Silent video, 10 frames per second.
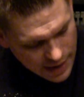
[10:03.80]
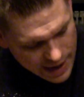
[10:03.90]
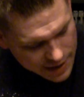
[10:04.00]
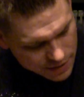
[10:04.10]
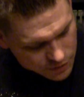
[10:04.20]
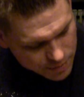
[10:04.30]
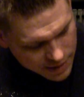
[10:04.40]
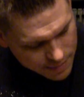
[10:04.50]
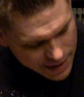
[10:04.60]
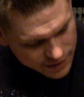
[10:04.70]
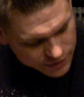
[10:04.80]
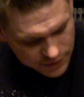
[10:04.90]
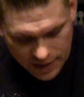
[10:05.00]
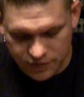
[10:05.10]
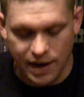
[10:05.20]
had this big
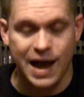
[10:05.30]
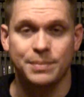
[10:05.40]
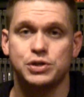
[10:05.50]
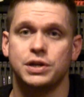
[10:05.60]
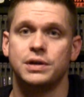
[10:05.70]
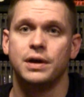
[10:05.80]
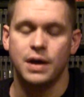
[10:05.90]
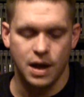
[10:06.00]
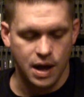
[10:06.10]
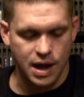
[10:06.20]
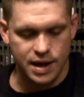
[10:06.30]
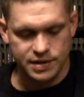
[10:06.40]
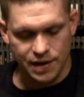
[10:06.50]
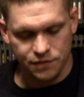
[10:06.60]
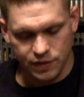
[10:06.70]
box as an option?
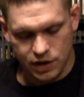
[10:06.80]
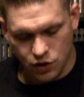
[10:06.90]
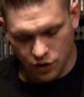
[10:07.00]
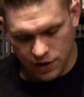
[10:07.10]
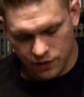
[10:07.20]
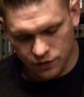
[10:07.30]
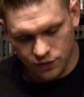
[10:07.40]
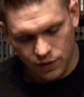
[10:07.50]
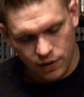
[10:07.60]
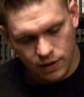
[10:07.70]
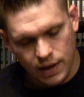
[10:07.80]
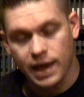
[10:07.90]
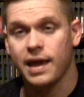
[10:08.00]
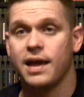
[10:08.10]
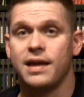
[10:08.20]
Definitely curious,
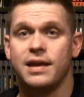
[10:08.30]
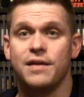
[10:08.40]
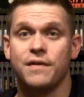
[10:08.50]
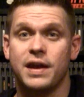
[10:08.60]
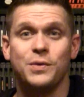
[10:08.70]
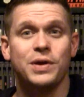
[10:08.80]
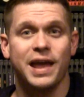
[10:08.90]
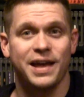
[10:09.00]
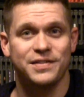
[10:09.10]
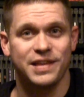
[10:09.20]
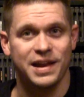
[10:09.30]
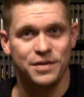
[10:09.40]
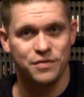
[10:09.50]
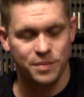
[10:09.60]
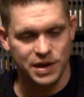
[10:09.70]
and if anyone has that
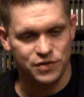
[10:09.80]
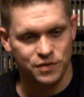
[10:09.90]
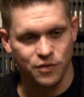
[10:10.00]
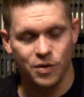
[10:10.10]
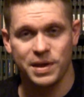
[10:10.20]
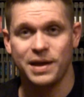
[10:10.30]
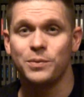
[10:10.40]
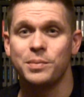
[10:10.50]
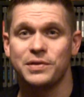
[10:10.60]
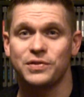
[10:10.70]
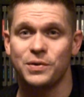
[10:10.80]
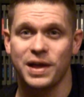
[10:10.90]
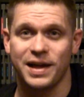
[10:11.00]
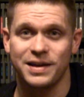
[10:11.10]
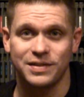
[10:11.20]
information for me and would be so
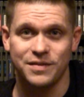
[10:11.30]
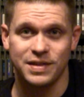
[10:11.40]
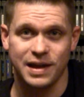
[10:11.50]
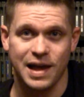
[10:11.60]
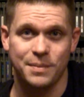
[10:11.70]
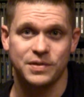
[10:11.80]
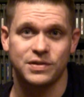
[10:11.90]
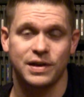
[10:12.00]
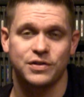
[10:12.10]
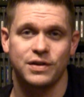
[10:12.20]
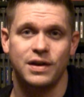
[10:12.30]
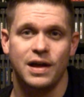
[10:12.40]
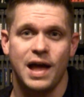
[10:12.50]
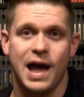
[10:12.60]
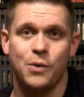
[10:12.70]
kind to leave it in the comment section,
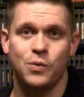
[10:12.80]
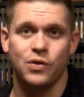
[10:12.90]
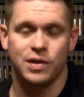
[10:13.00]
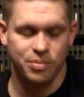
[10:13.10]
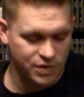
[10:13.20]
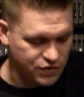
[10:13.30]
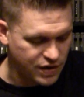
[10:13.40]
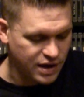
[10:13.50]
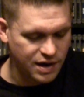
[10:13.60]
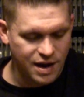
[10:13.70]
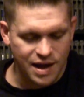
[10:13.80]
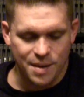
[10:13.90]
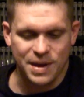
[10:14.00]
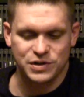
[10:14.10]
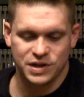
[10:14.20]
I would really appreciate it.
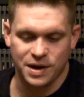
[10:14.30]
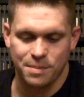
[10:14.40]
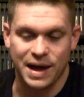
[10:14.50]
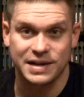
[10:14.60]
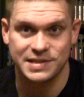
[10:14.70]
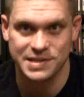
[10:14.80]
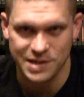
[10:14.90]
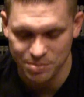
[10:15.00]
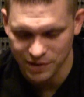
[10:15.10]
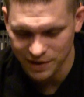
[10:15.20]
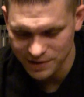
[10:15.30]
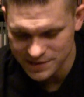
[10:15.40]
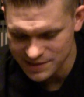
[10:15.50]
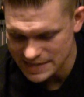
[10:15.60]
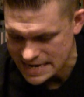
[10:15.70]
I'm actually going to box this up later
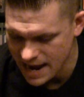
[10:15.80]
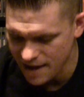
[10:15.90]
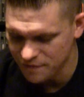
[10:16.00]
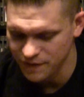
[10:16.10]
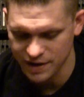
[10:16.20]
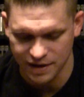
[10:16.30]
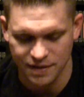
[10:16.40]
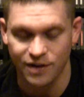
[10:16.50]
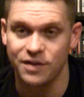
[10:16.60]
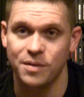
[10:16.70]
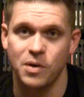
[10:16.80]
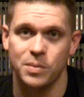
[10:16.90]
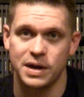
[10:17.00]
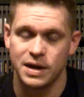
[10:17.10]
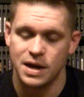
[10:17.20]
because it's not fitting in there at the
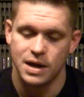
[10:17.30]
moment.